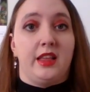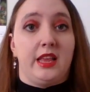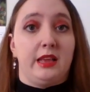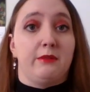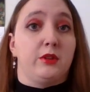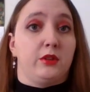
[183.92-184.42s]

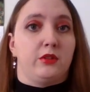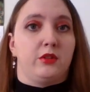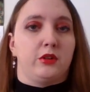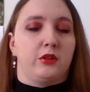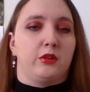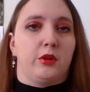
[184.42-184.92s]
even
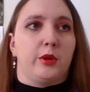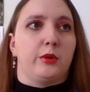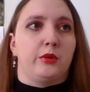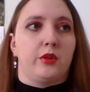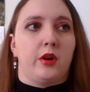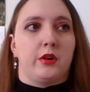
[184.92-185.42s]
their
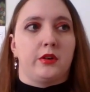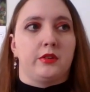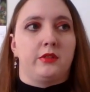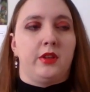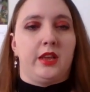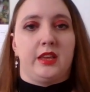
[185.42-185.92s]
clothes are
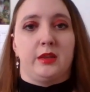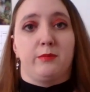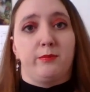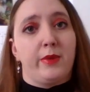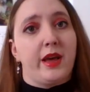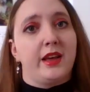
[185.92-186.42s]
taken
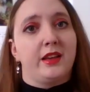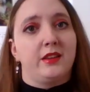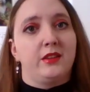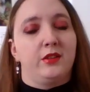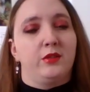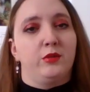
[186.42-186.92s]
back,
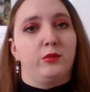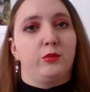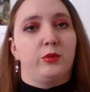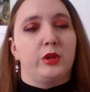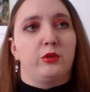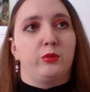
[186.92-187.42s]

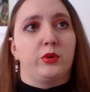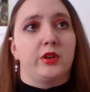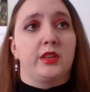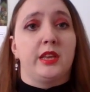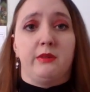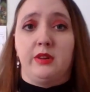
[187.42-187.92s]
which were
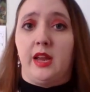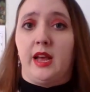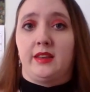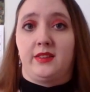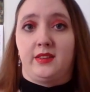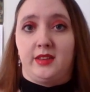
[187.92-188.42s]
given
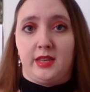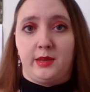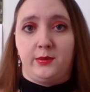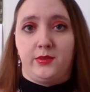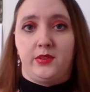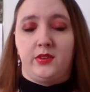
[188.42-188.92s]
as
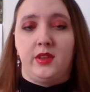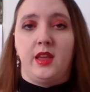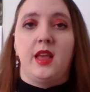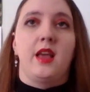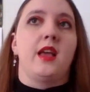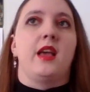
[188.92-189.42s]
gifts.
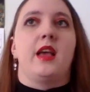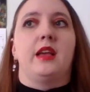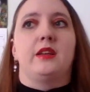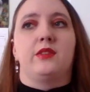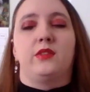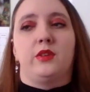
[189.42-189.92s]

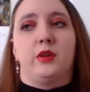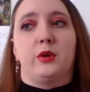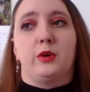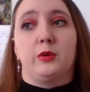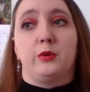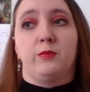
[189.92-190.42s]
And
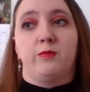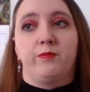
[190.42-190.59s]
so